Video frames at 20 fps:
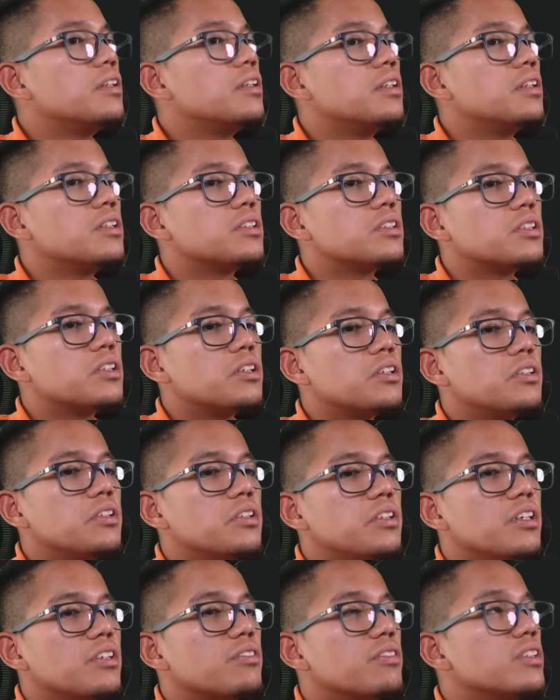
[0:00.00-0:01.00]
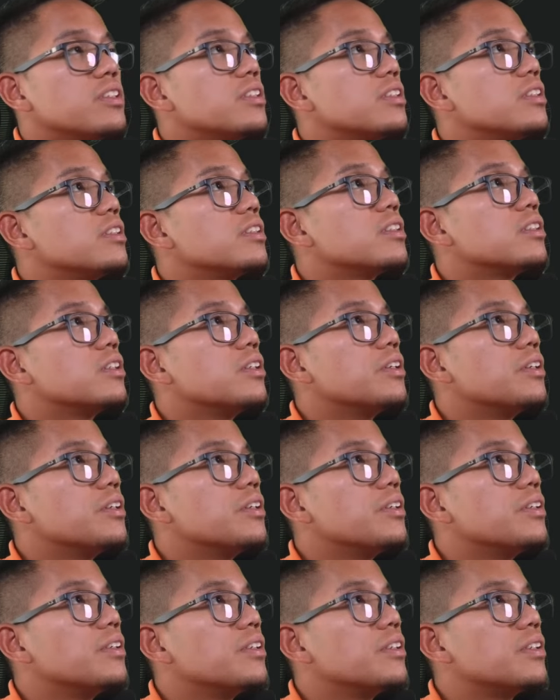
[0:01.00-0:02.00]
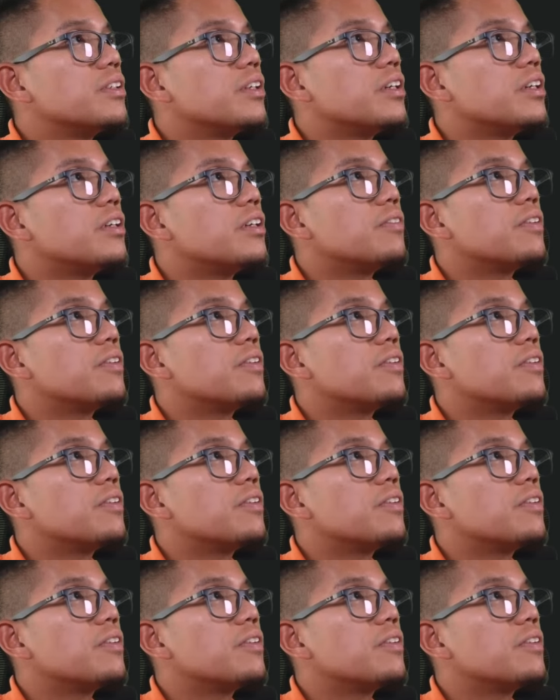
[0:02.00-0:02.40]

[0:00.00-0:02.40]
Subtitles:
the subtle differences of